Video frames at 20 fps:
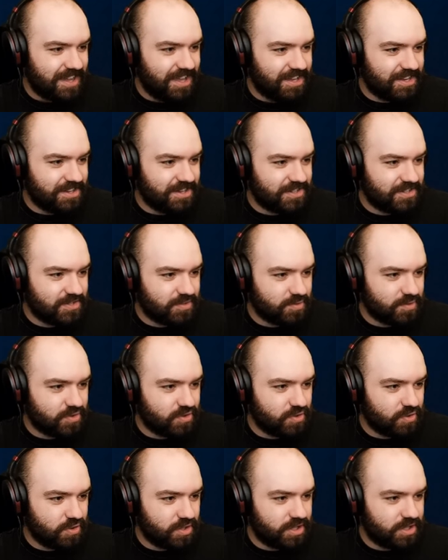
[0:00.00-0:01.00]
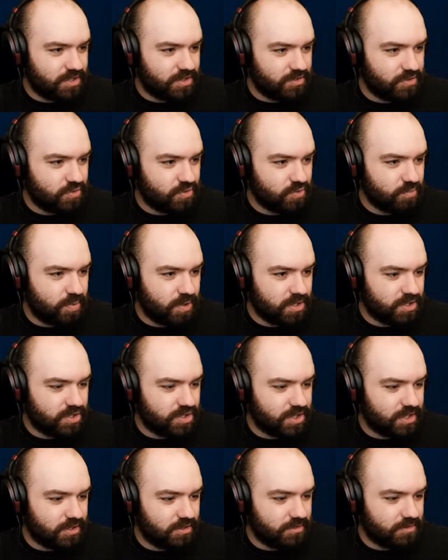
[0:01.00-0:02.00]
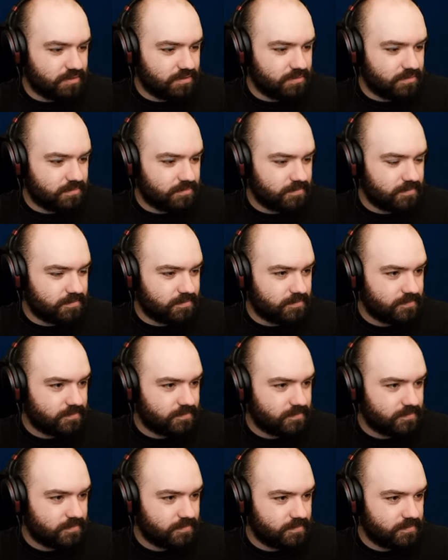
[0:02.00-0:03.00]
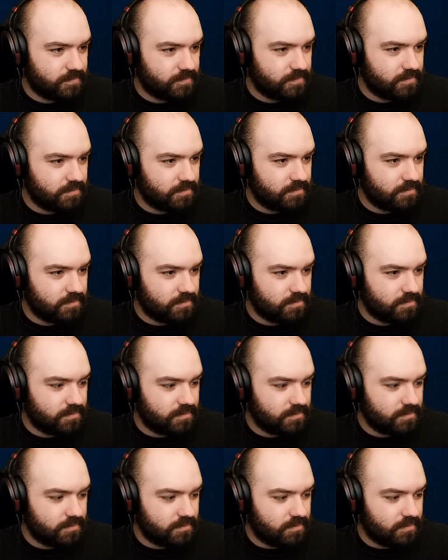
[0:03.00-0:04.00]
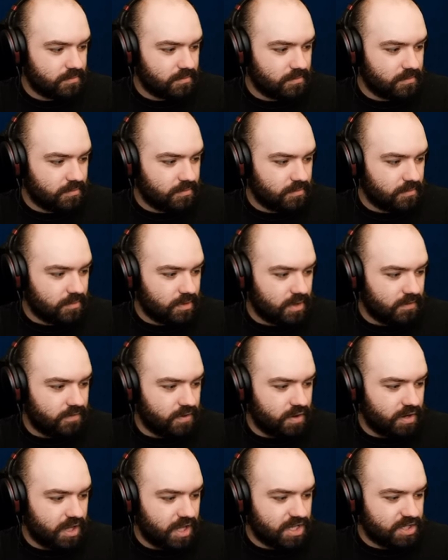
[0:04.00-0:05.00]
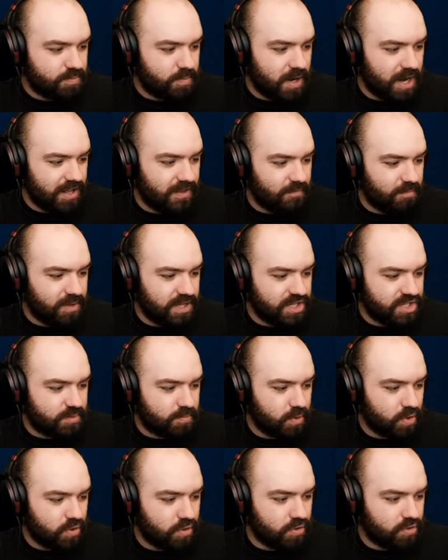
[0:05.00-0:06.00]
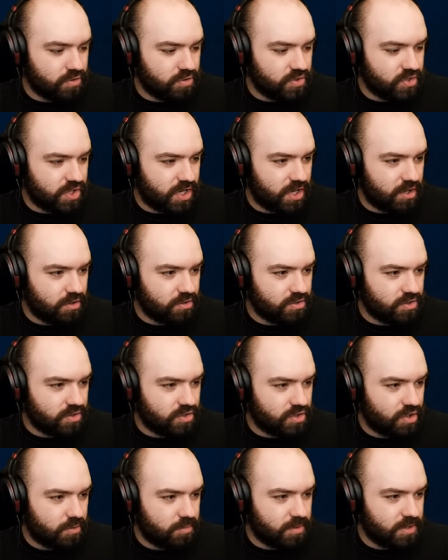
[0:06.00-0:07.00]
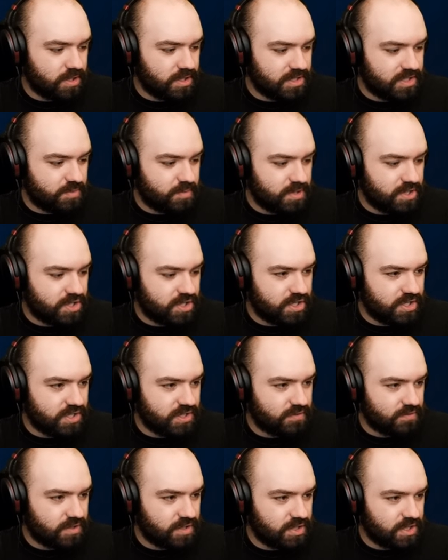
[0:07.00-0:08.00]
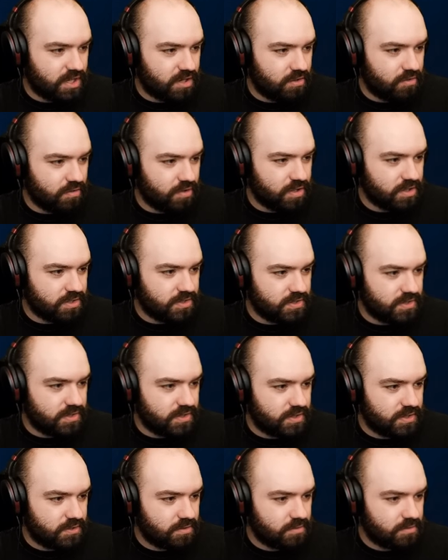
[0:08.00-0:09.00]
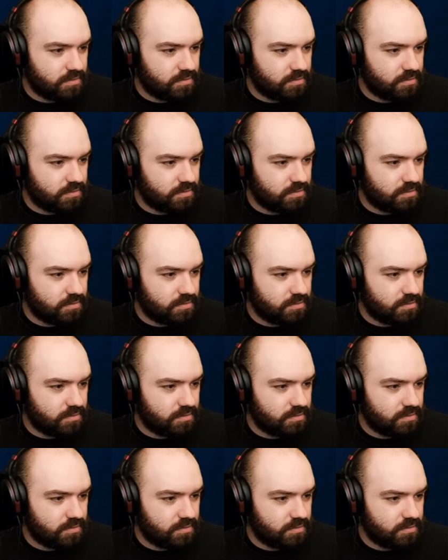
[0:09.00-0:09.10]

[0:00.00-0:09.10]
Ian has resorted to punching. A very large pile of bleached bones. You cannot determine the species of the dead critters.